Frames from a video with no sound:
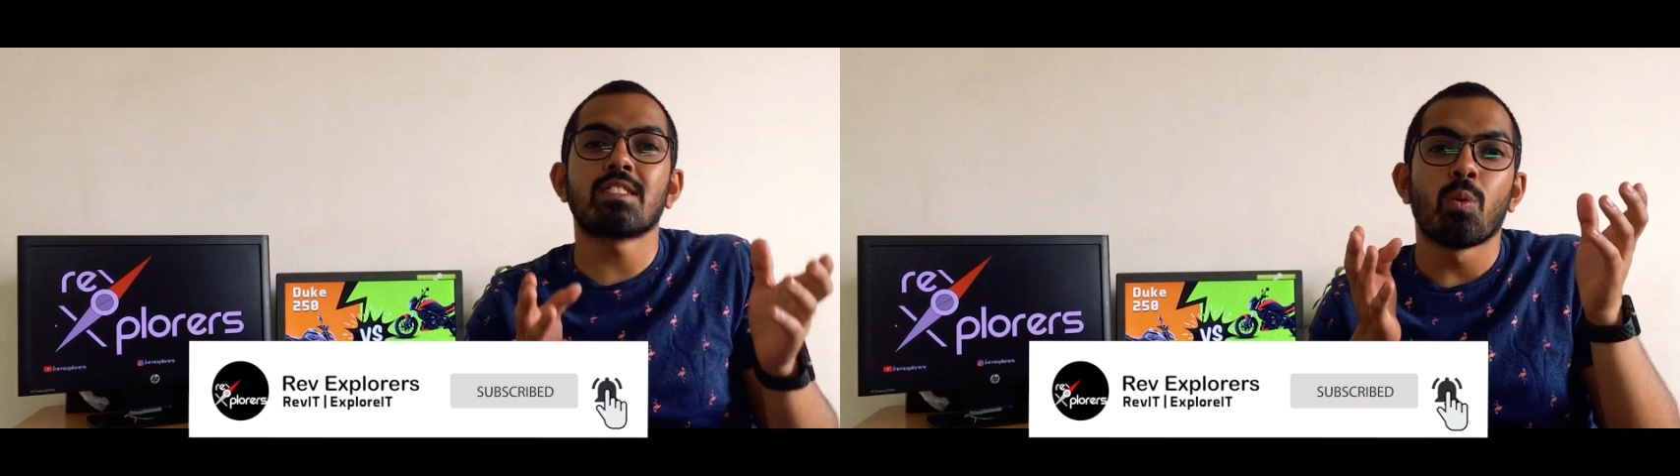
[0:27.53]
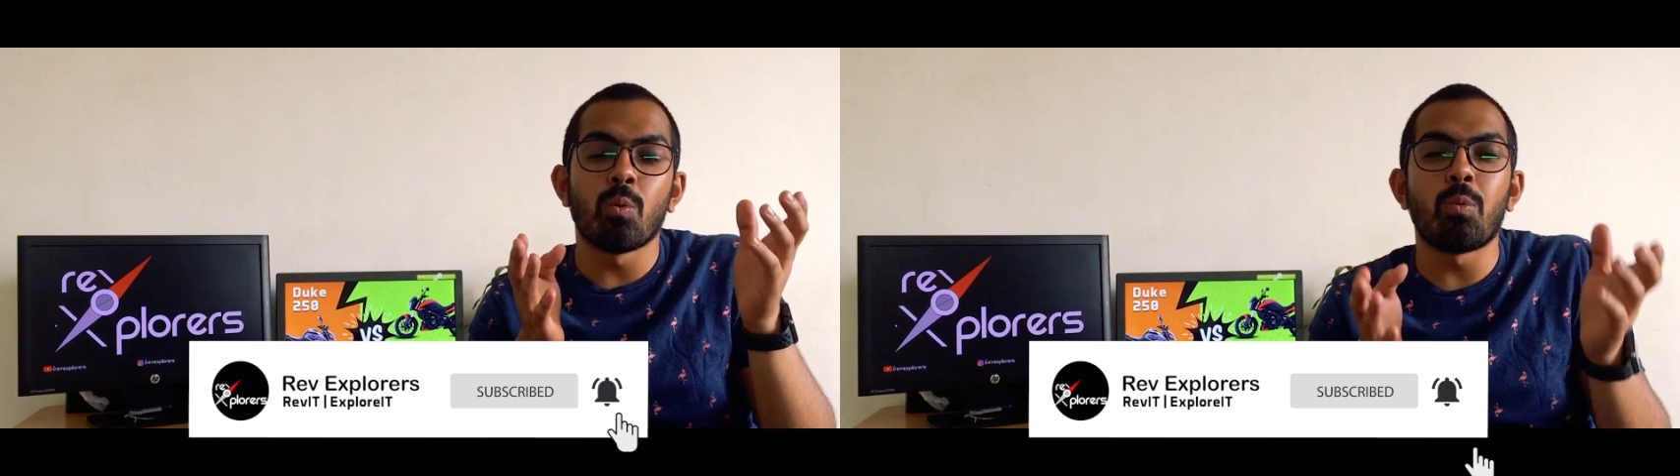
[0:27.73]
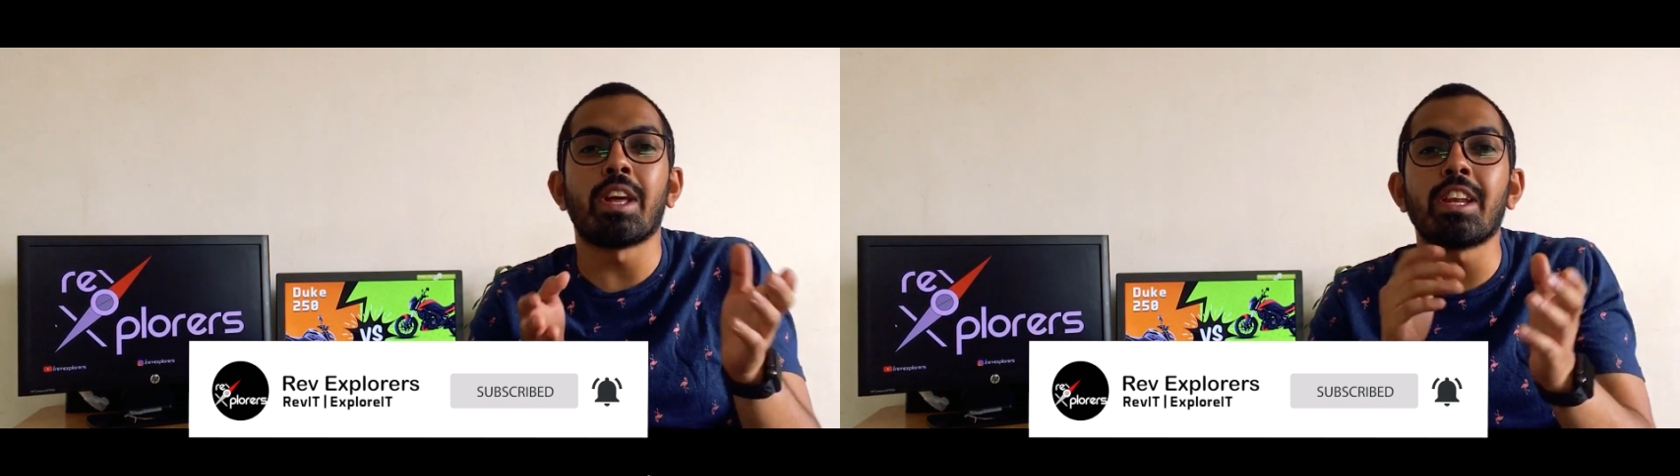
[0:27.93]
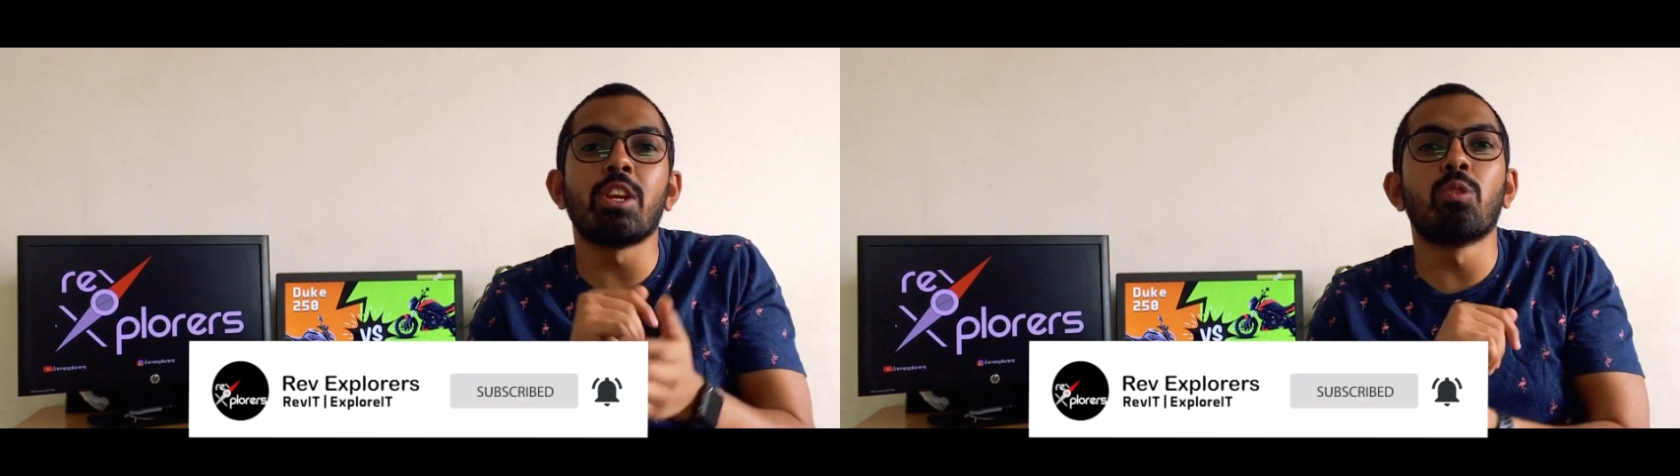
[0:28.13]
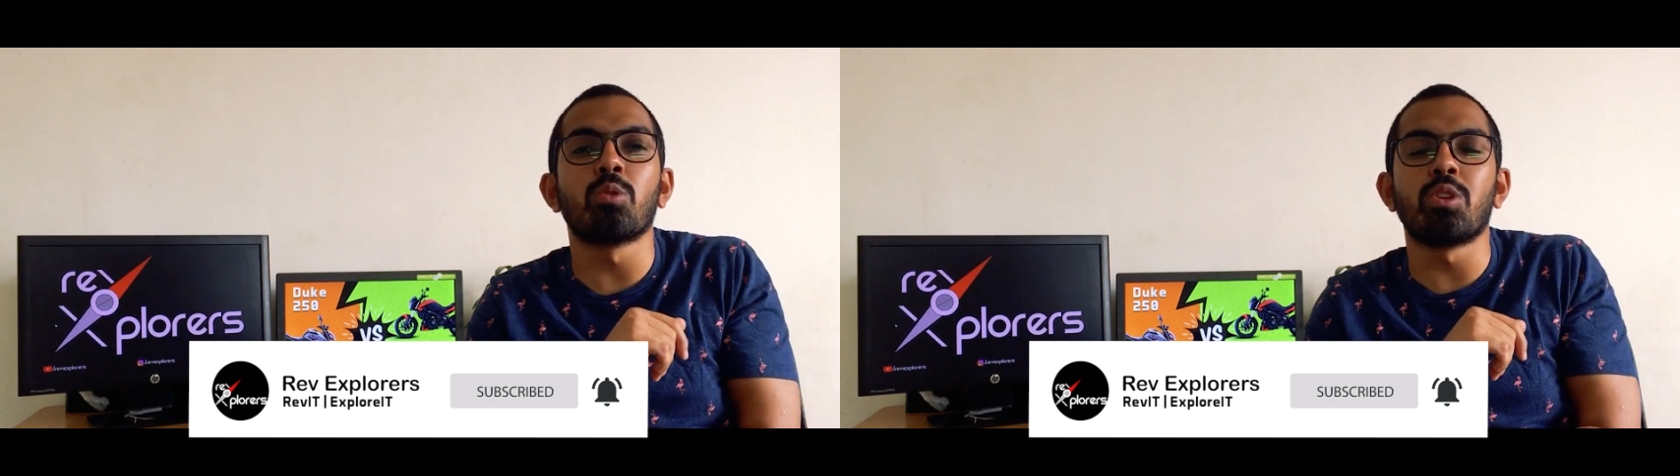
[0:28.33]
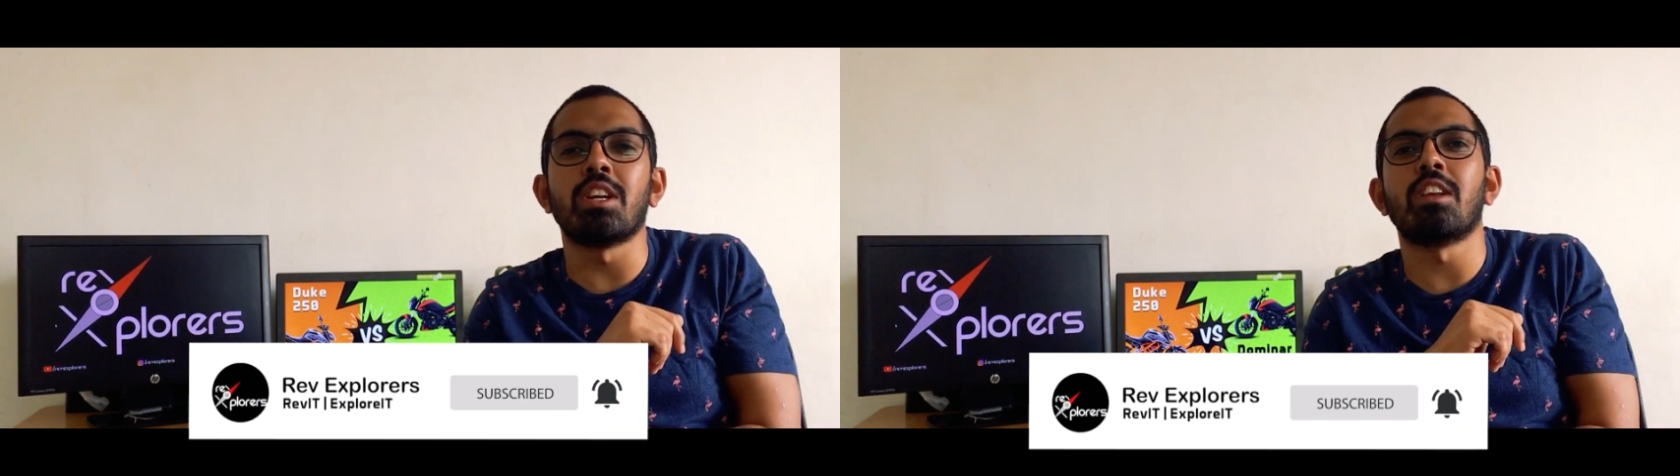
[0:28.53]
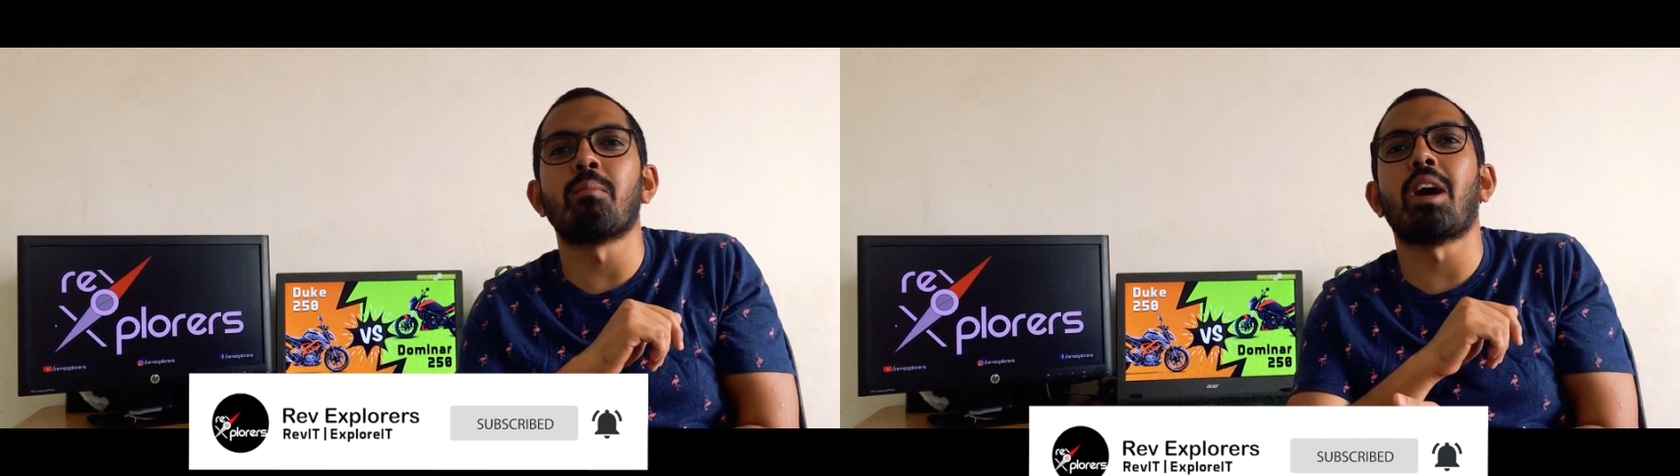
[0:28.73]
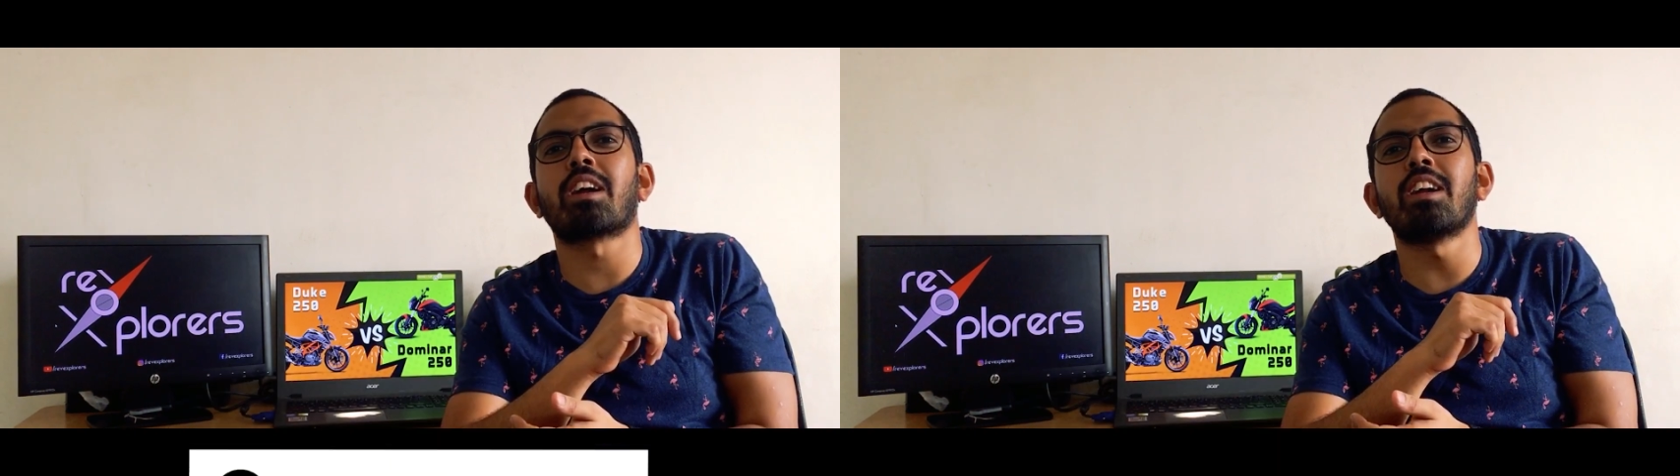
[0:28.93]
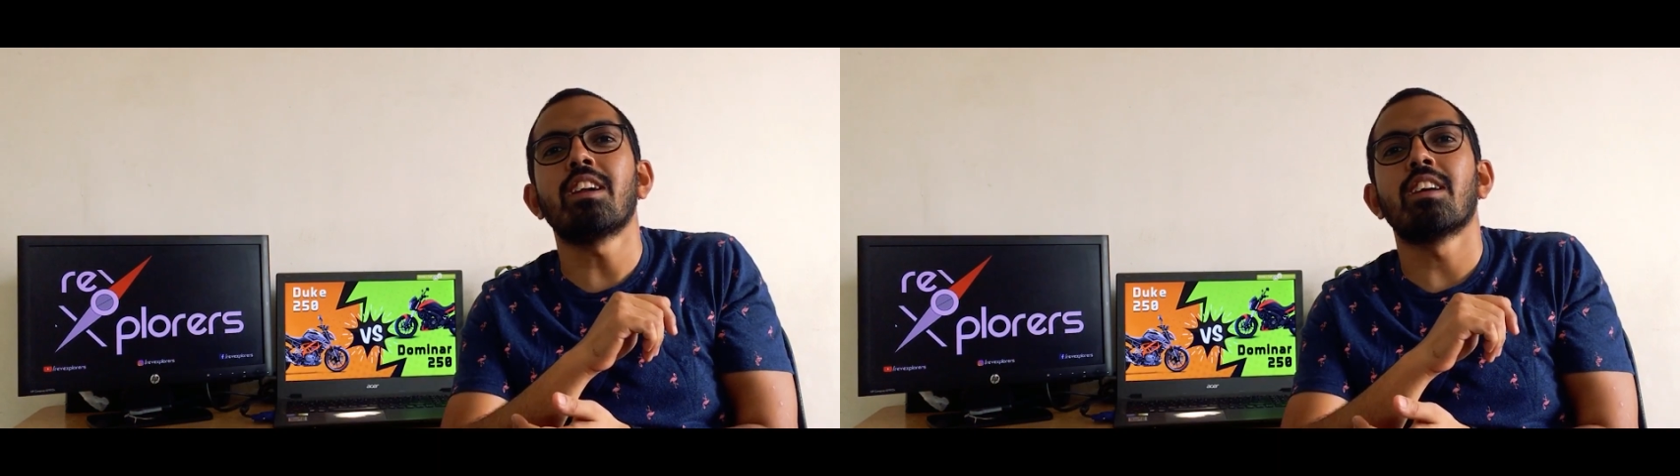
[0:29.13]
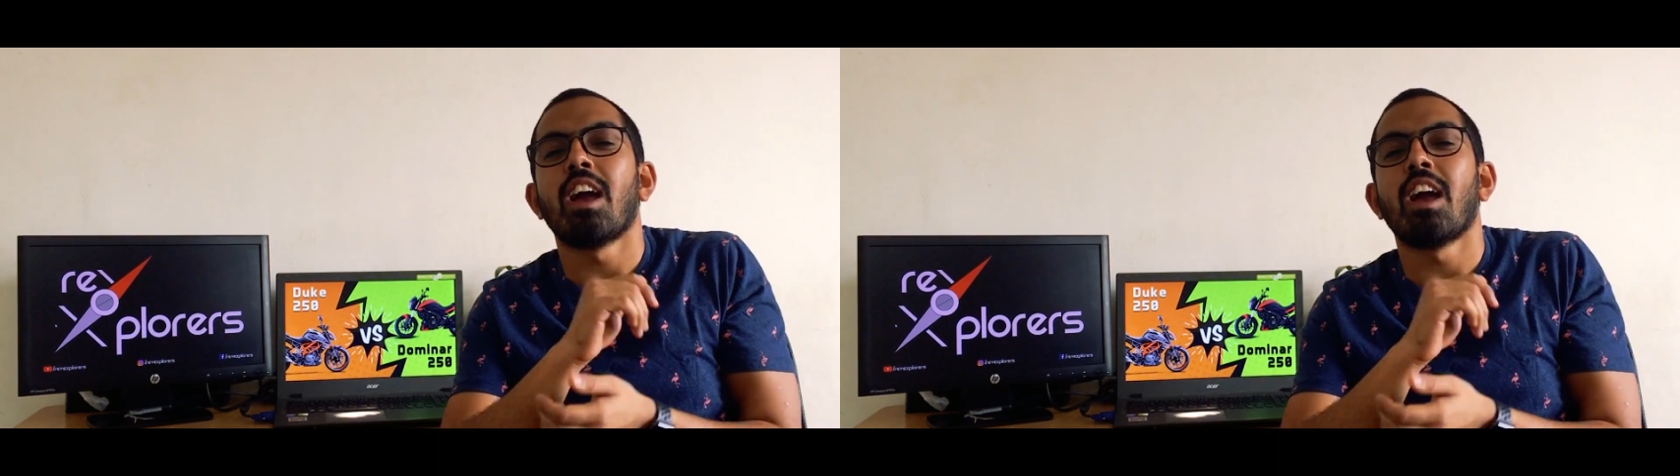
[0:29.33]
very new to the Indian market.